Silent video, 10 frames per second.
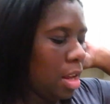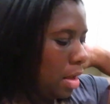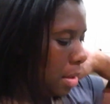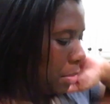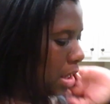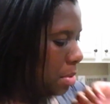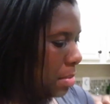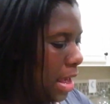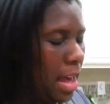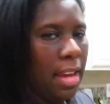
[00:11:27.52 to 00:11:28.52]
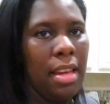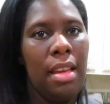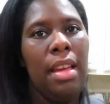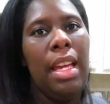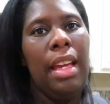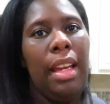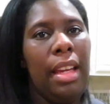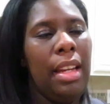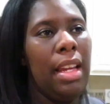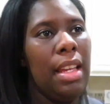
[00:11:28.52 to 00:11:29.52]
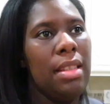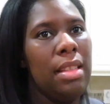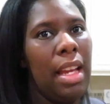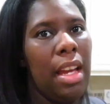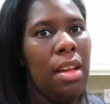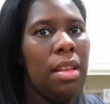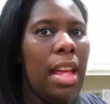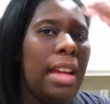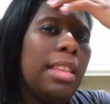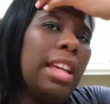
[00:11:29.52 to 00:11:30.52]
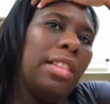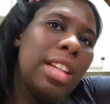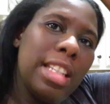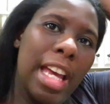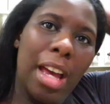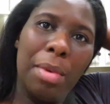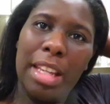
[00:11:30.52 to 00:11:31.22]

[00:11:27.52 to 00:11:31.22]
So I'm coming back. It is now like the evening time.